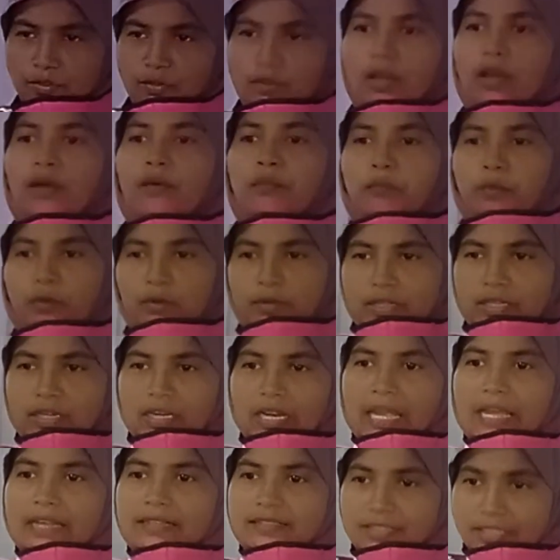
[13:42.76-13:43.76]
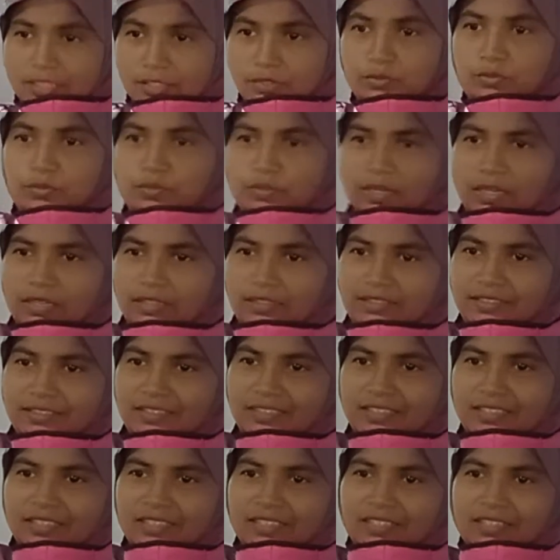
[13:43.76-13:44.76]
your model as a student
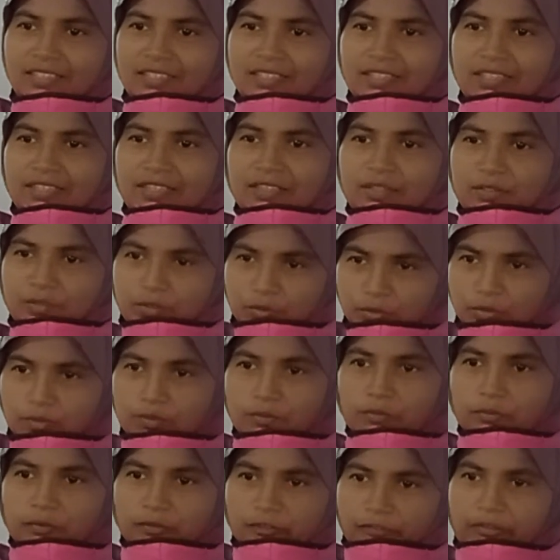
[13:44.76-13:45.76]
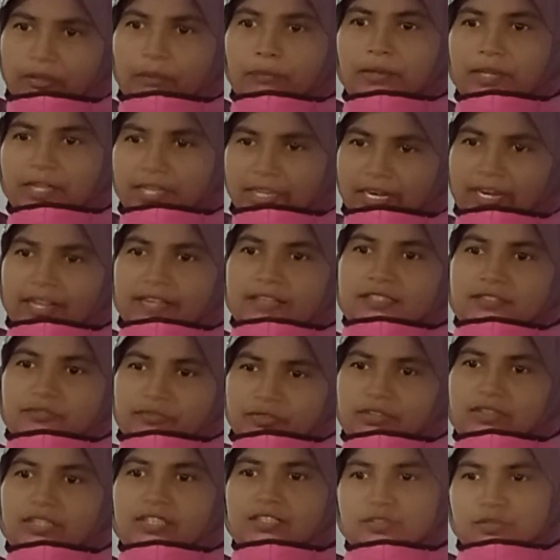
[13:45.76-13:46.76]
to familiarize
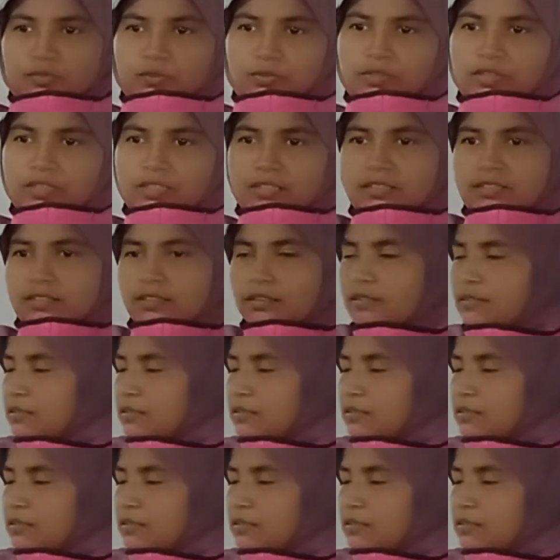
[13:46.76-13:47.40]
with the students.